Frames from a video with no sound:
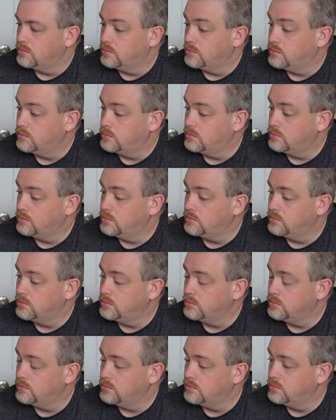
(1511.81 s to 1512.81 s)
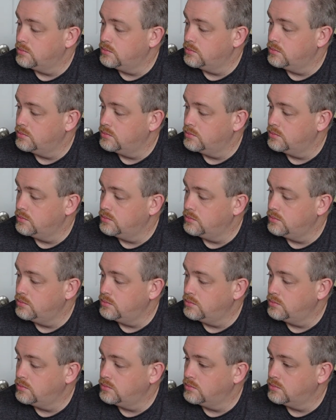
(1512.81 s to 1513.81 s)

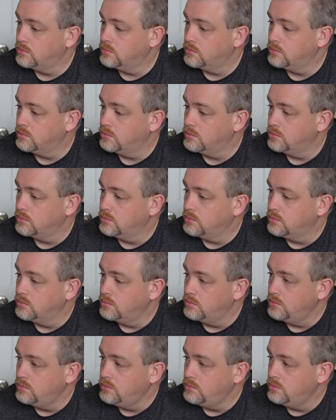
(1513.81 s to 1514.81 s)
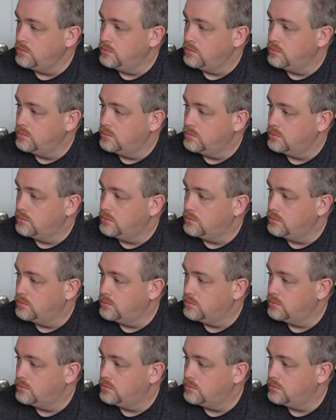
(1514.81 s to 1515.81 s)

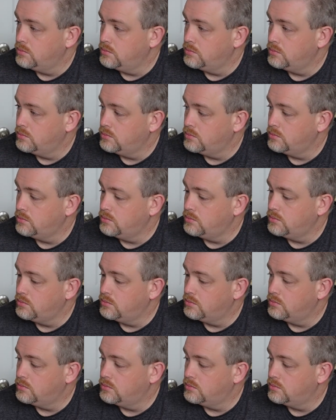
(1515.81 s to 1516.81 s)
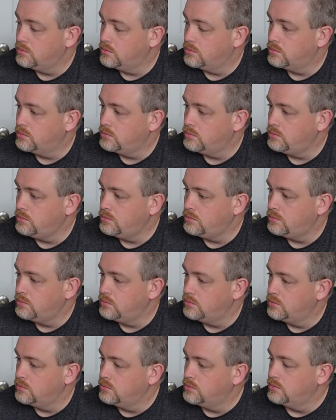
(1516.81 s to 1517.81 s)

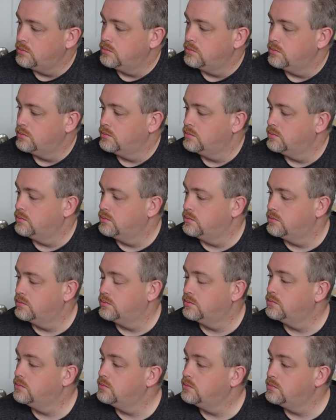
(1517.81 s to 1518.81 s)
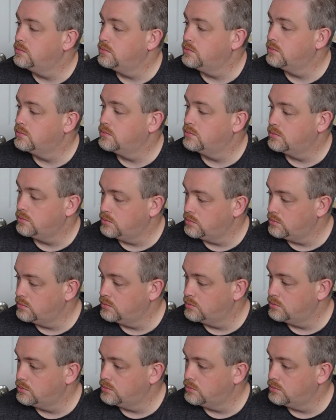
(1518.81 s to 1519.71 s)
(not speaking)